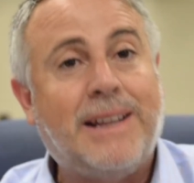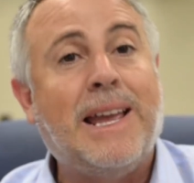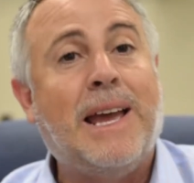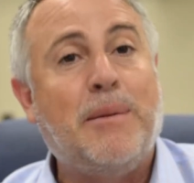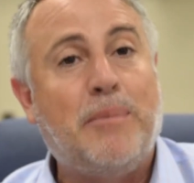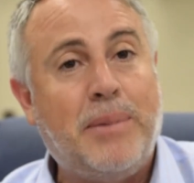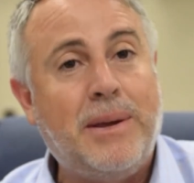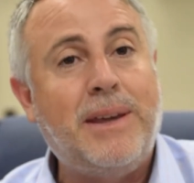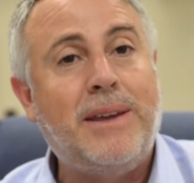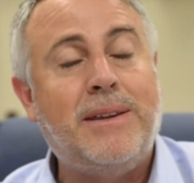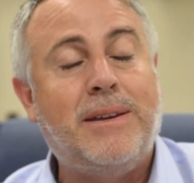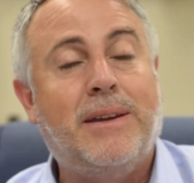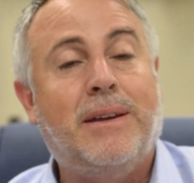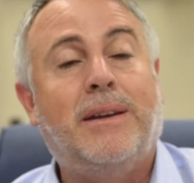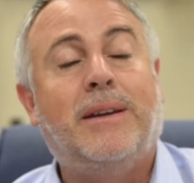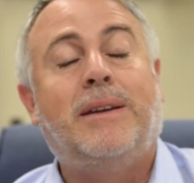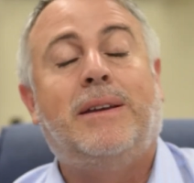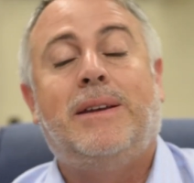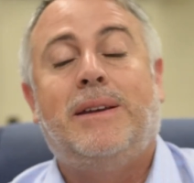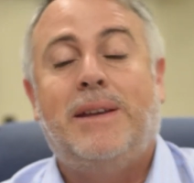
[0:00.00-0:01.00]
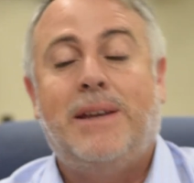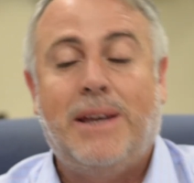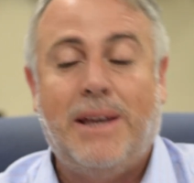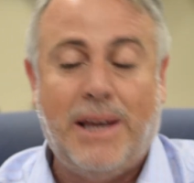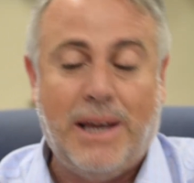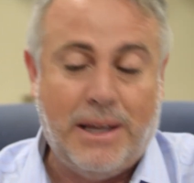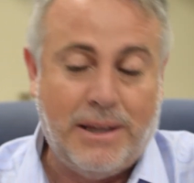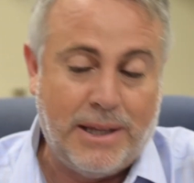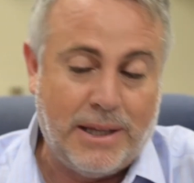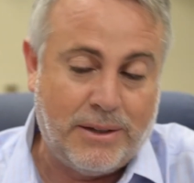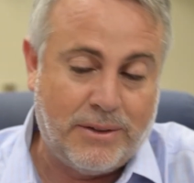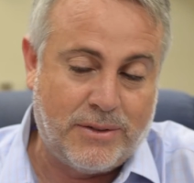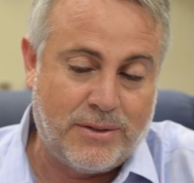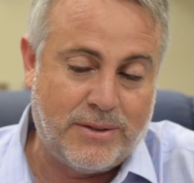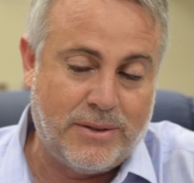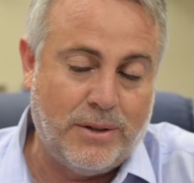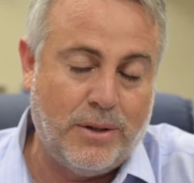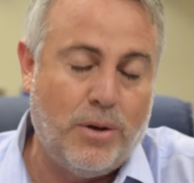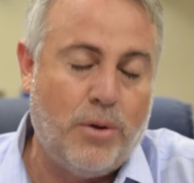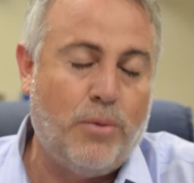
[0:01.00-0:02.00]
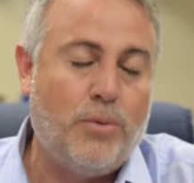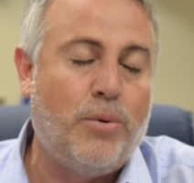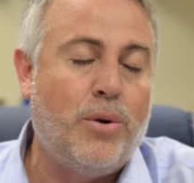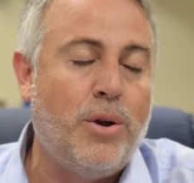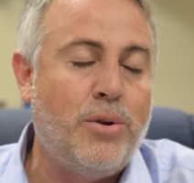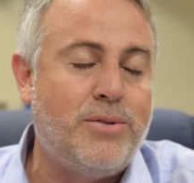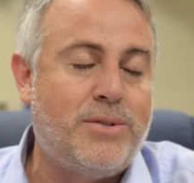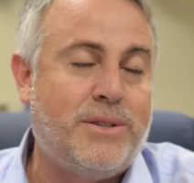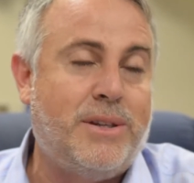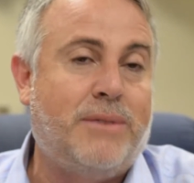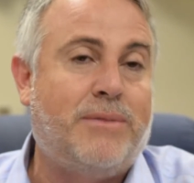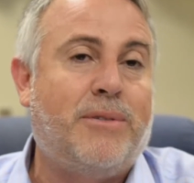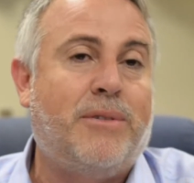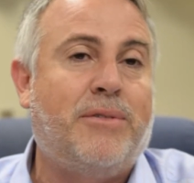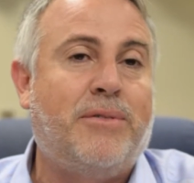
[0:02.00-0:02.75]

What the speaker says: that piña and they slow roast it for